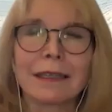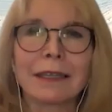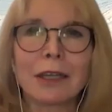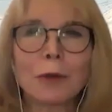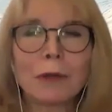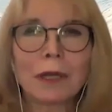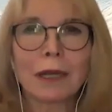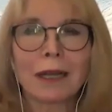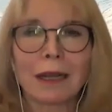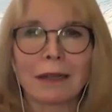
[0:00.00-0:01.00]

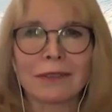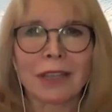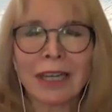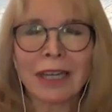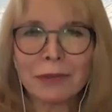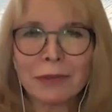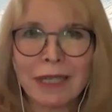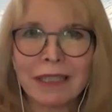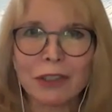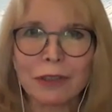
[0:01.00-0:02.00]
not
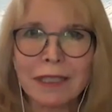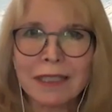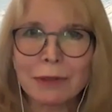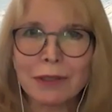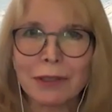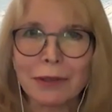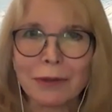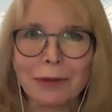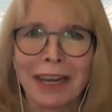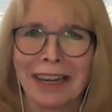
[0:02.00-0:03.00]
everybody agrees with
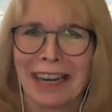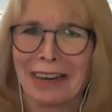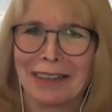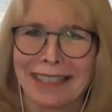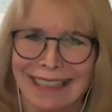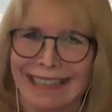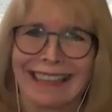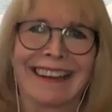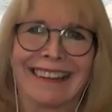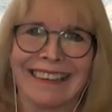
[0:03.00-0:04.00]
you. I was
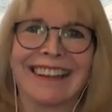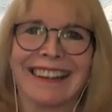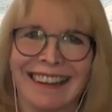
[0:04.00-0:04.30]
like, yeah,